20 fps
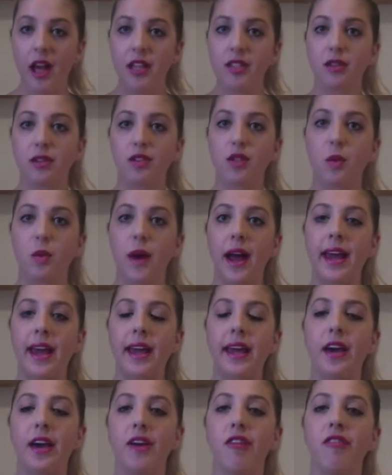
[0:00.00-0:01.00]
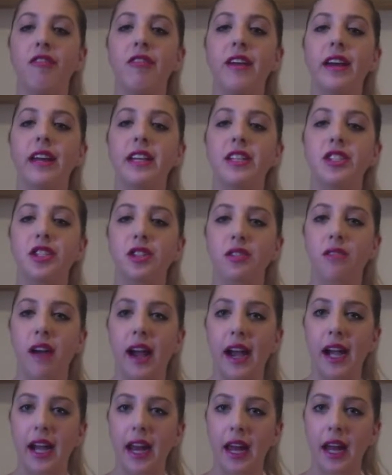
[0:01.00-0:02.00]
So it's a way of
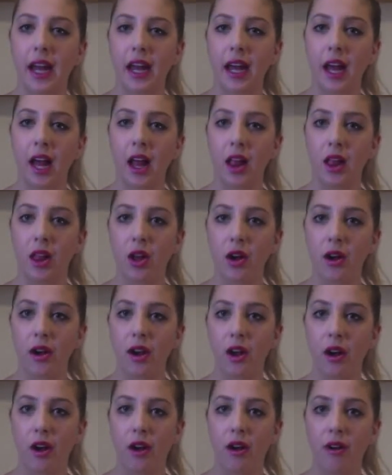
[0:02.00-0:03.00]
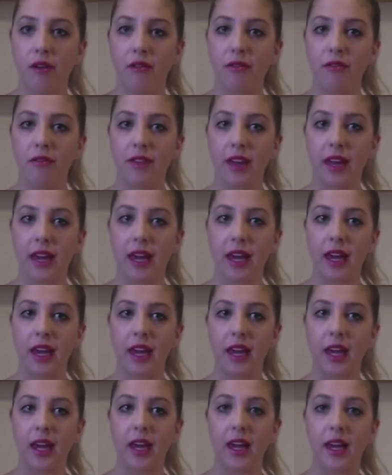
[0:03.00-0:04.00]
integrating a lot of
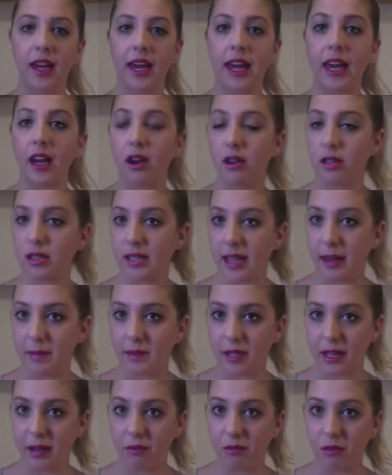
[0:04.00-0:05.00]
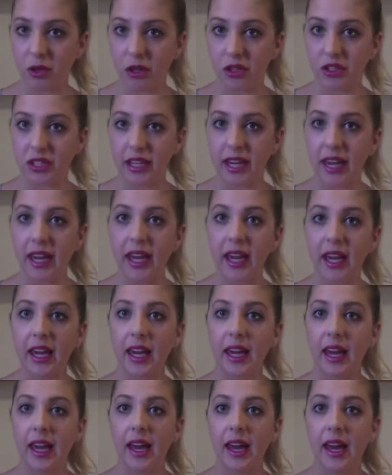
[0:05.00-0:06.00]
the key concepts in
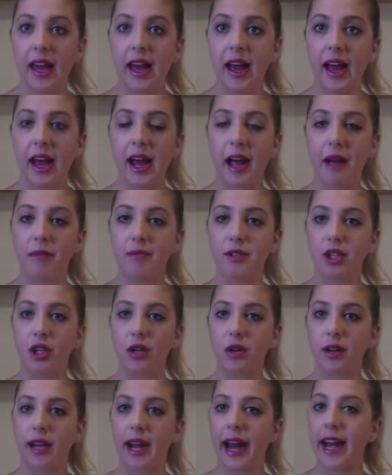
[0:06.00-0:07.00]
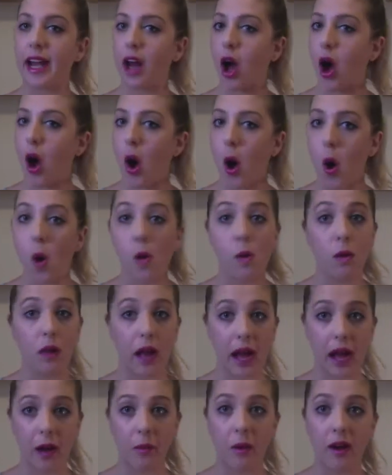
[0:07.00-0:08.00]
music to create a whole
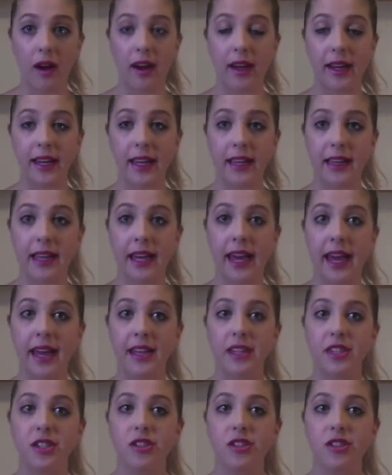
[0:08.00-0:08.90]
artwork in the end.